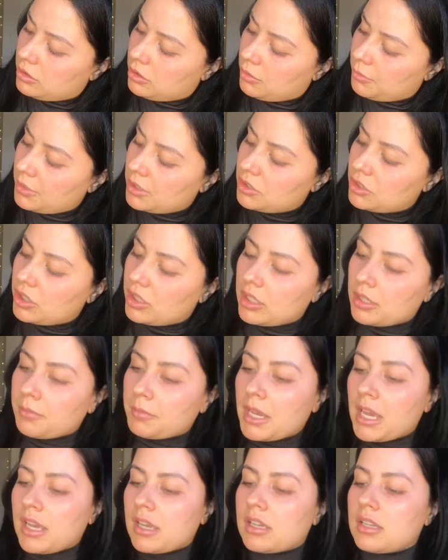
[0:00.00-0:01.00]
much
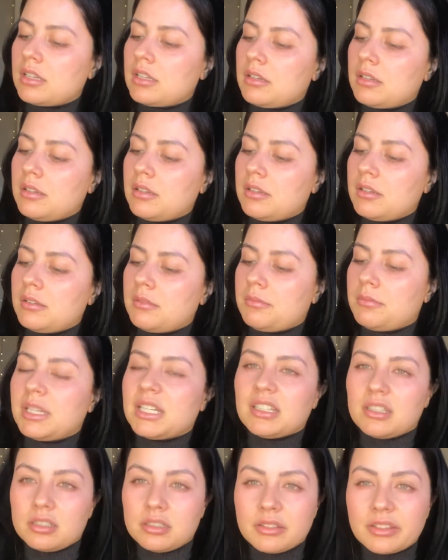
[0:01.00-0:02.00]
kickback, but
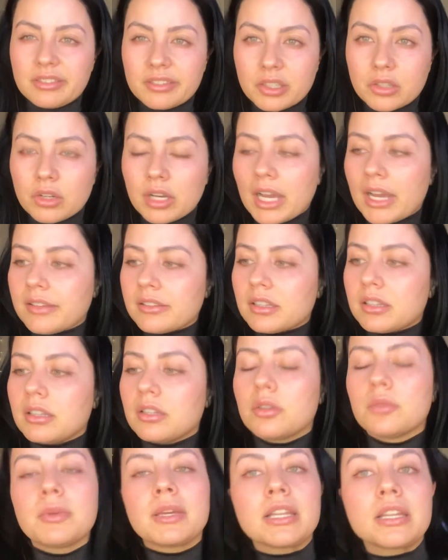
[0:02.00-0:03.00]
it still has a little
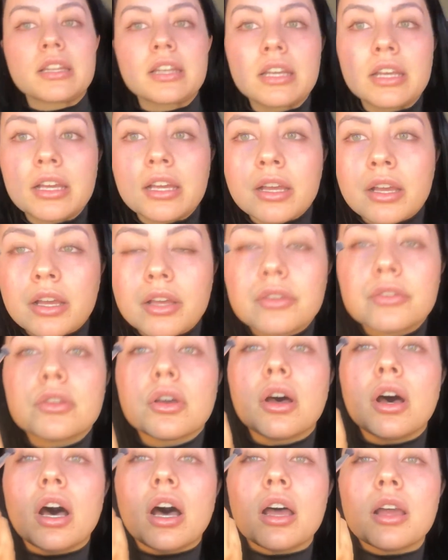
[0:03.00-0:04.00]
bit. So
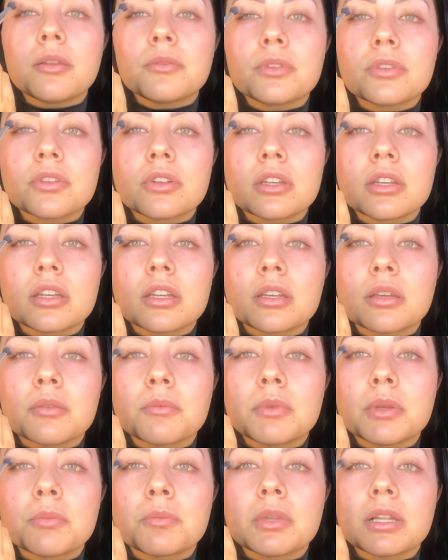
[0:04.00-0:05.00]
I'm just gonna
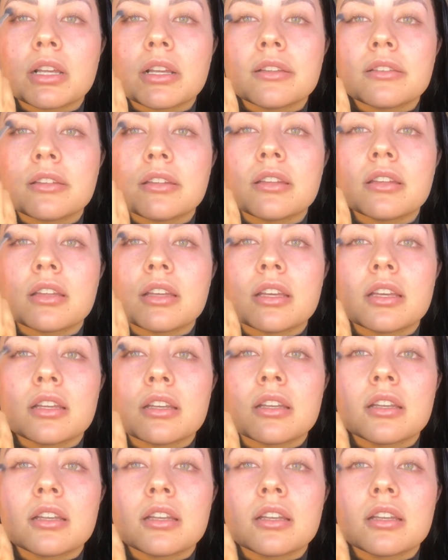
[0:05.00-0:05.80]
be placing that